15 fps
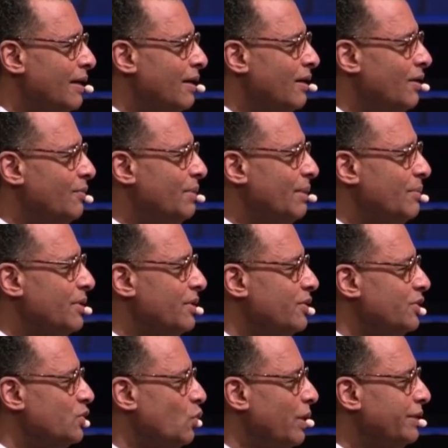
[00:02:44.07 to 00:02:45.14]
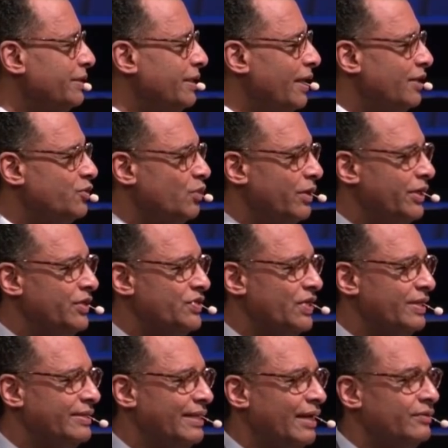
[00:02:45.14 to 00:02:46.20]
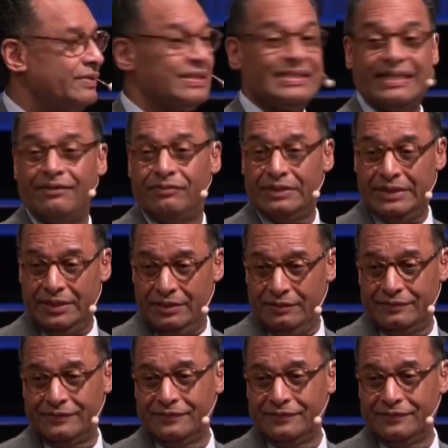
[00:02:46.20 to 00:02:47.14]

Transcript: I remember there was one case where he sent out the 70